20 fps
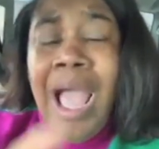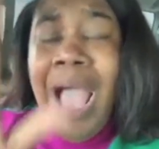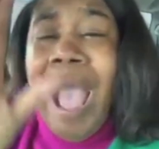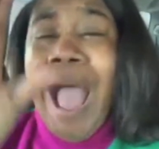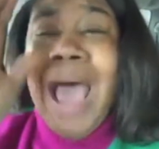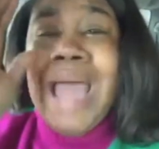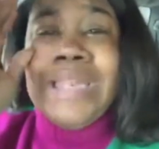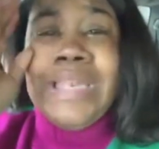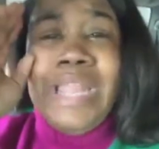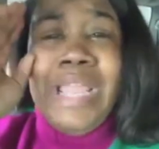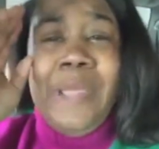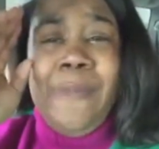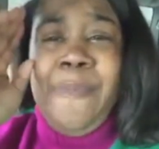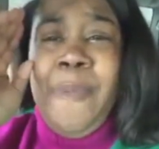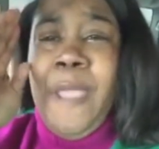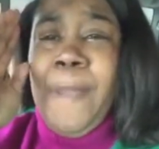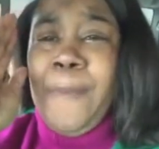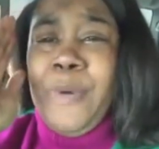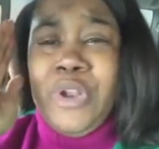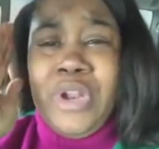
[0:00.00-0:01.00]
I need
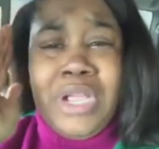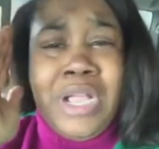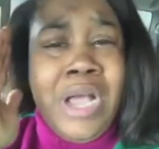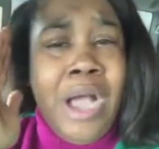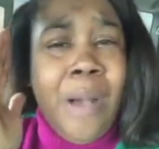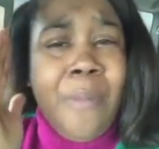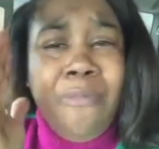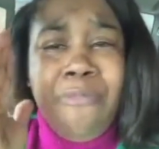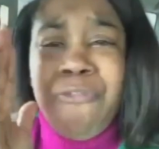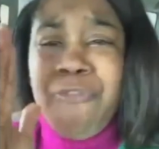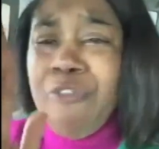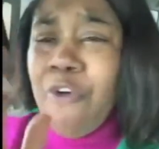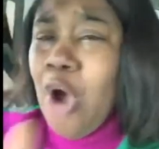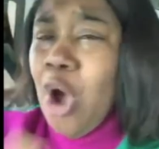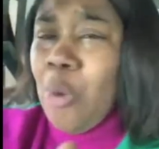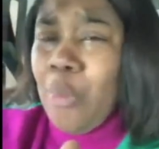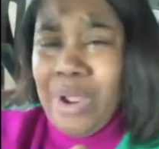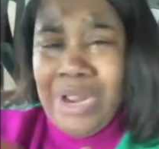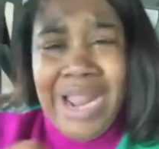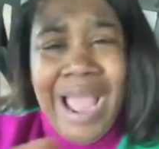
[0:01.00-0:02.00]
people to come
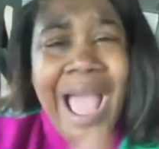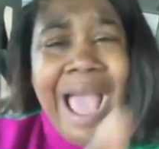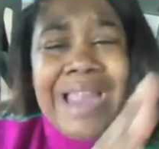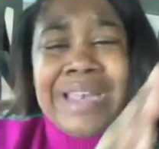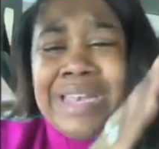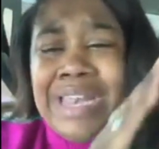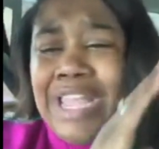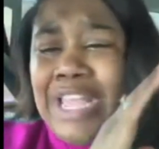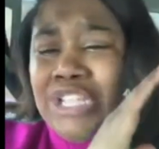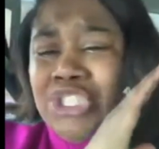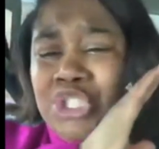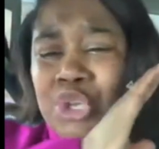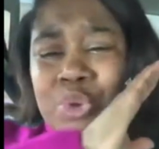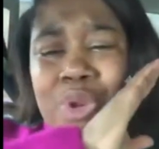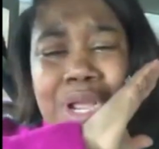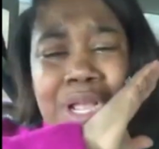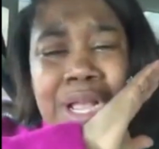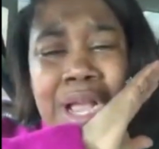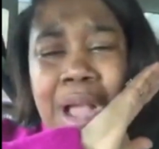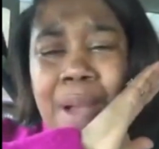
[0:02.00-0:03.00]
forward. I need you
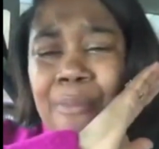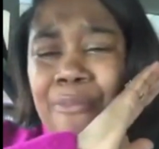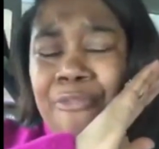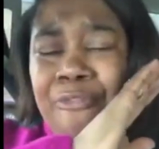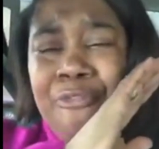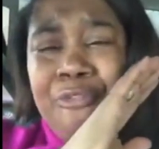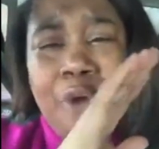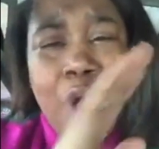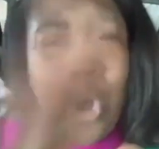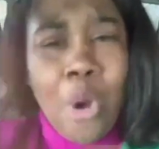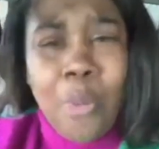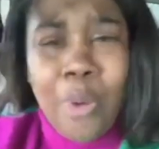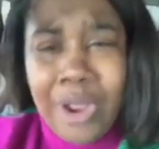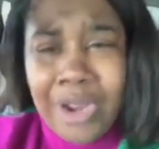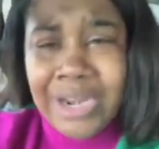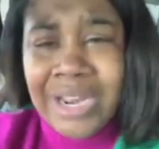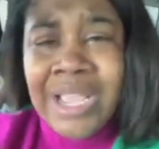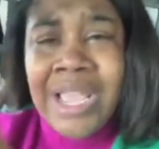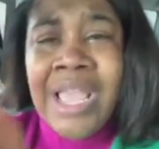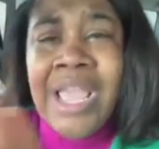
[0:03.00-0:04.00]
to come
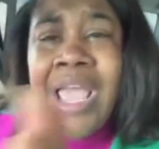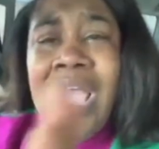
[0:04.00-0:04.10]
forward.